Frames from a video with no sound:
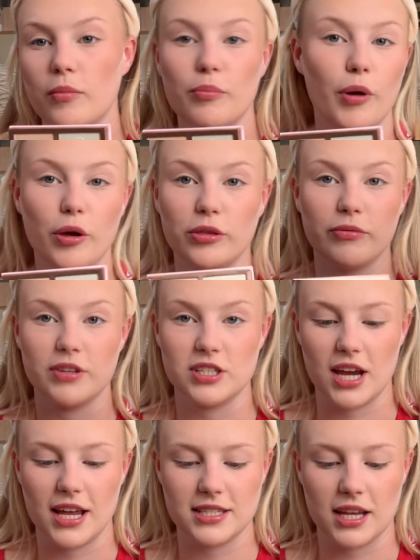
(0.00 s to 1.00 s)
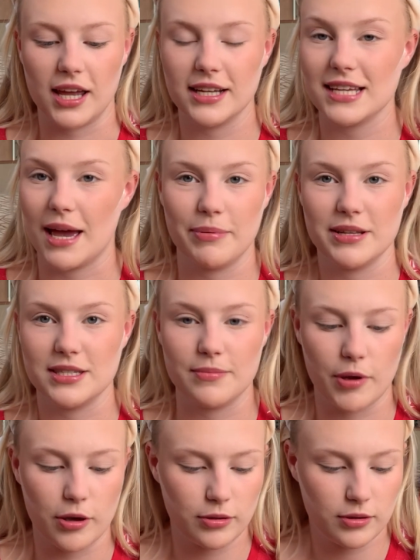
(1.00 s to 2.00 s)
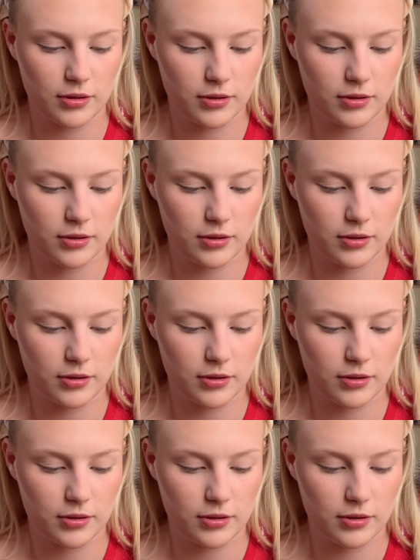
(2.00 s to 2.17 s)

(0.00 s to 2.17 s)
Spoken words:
both of the shades. I like tap into both